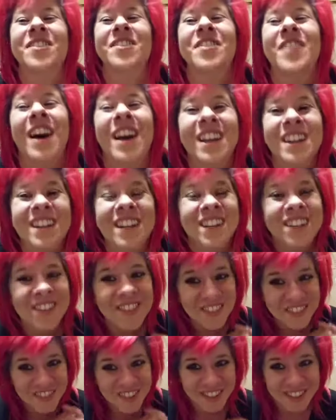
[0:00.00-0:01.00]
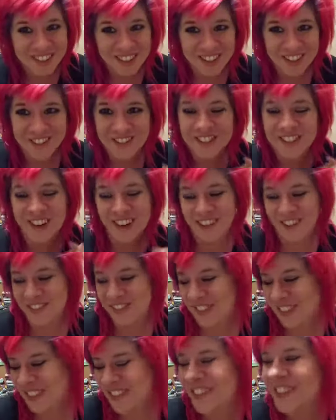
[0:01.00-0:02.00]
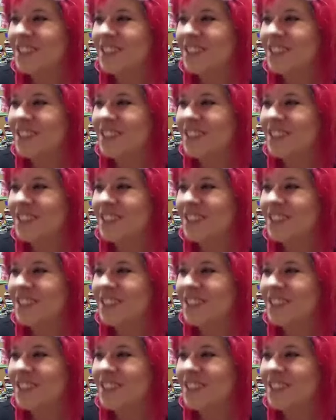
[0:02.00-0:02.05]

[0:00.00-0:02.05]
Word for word: fun video for all of you.